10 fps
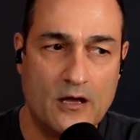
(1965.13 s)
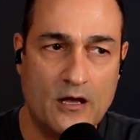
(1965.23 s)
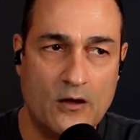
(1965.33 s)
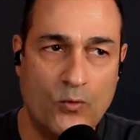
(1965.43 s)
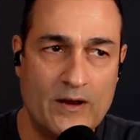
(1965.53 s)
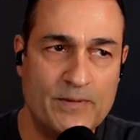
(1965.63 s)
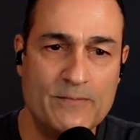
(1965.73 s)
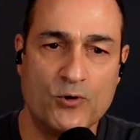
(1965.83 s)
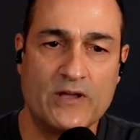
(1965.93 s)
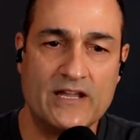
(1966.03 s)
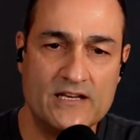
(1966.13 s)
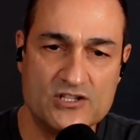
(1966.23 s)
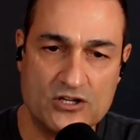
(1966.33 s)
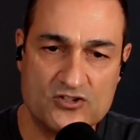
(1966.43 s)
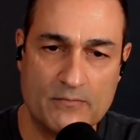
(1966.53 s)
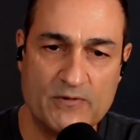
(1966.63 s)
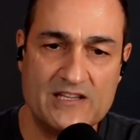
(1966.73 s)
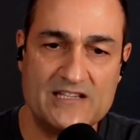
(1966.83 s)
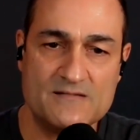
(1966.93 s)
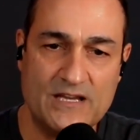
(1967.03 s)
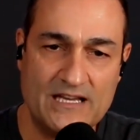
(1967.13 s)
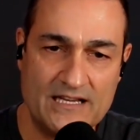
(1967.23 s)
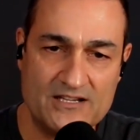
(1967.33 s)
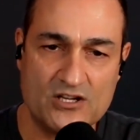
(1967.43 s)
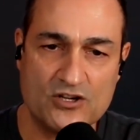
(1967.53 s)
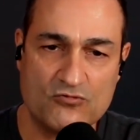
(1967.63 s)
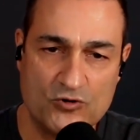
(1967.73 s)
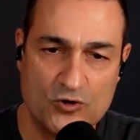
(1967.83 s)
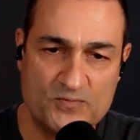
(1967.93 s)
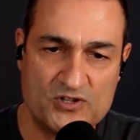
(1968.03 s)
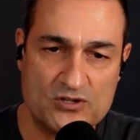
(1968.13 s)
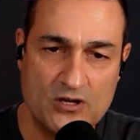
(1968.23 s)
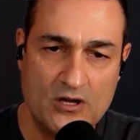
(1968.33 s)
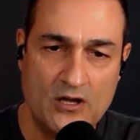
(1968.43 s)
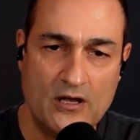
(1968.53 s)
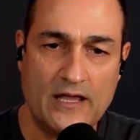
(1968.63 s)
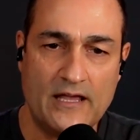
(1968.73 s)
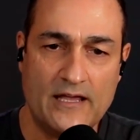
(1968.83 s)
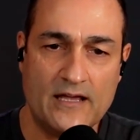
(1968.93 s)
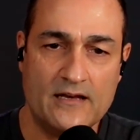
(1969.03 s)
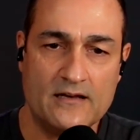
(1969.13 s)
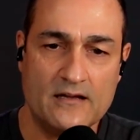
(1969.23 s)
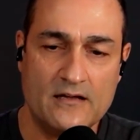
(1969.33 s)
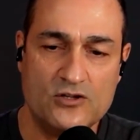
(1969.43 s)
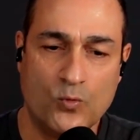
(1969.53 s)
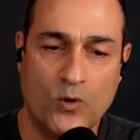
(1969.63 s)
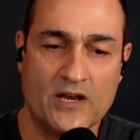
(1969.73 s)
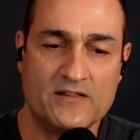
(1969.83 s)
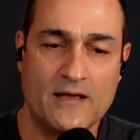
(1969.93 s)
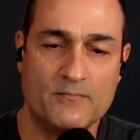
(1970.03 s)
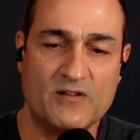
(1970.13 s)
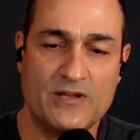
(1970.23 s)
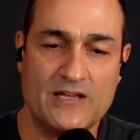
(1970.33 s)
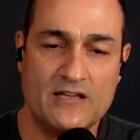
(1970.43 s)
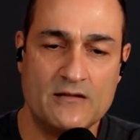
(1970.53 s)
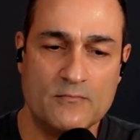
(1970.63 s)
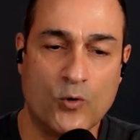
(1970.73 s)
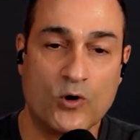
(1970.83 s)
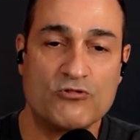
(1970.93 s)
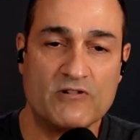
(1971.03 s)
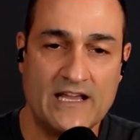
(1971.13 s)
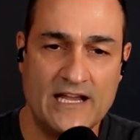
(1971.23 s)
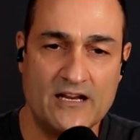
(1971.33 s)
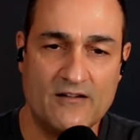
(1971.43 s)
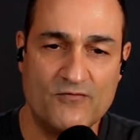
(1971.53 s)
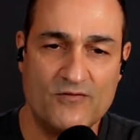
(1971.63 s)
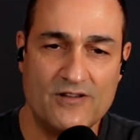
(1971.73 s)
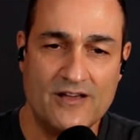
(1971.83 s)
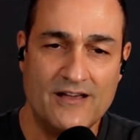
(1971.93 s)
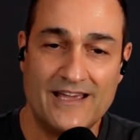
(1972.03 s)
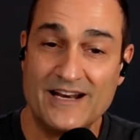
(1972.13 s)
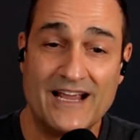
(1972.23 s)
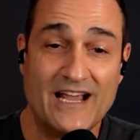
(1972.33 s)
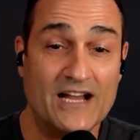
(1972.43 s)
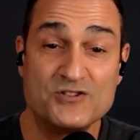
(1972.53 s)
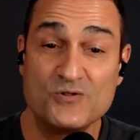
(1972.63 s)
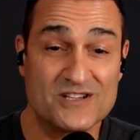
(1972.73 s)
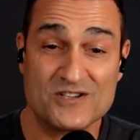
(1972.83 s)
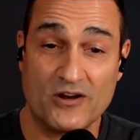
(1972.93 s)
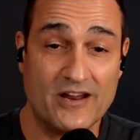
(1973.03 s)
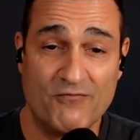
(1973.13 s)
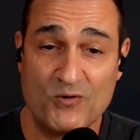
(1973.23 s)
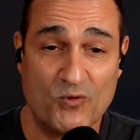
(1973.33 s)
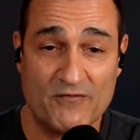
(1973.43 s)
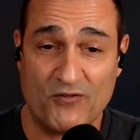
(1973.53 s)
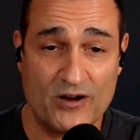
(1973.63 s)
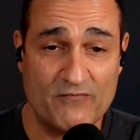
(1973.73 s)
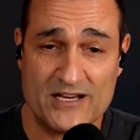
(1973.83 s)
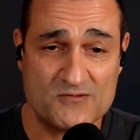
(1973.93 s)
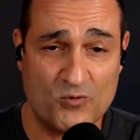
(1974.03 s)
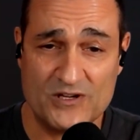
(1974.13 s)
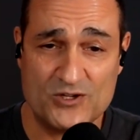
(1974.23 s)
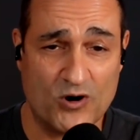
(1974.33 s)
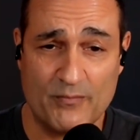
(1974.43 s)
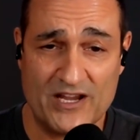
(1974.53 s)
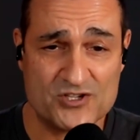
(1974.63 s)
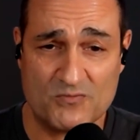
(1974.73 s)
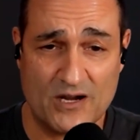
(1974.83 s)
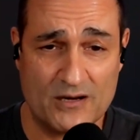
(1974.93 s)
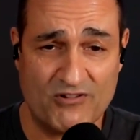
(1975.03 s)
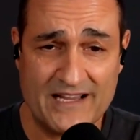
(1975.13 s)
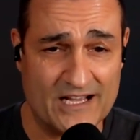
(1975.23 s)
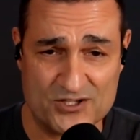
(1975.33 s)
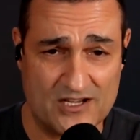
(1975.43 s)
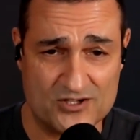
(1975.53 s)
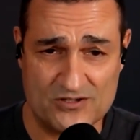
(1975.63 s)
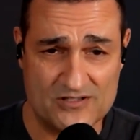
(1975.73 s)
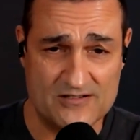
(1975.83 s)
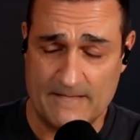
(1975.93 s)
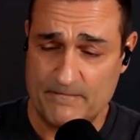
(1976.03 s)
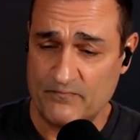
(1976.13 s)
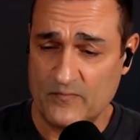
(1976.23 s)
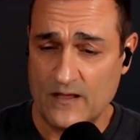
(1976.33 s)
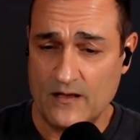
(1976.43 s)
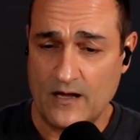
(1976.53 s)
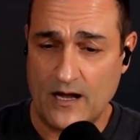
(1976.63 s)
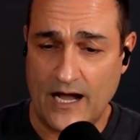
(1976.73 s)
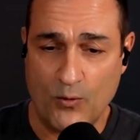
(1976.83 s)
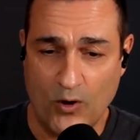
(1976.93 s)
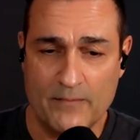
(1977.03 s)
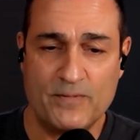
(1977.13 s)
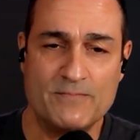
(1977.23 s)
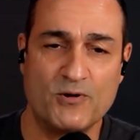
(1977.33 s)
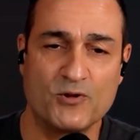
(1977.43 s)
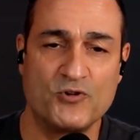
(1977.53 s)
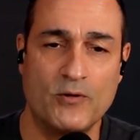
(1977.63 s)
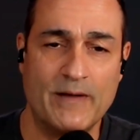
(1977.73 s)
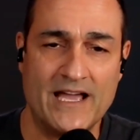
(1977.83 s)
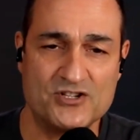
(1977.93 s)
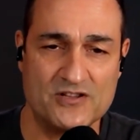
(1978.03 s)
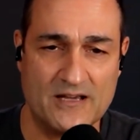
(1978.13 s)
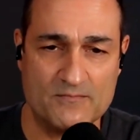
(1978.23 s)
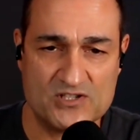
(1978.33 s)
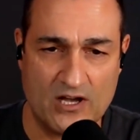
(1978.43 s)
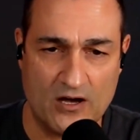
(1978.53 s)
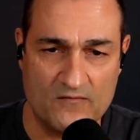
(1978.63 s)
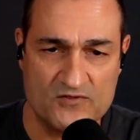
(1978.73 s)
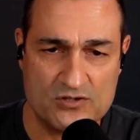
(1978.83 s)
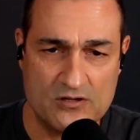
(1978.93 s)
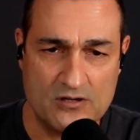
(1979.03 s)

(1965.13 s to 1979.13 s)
when people get into some of these meetings in groups and you want them to be more creative. And I do this on every one of our events when we do our mastermind breakout sessions. I want people to imagine themselves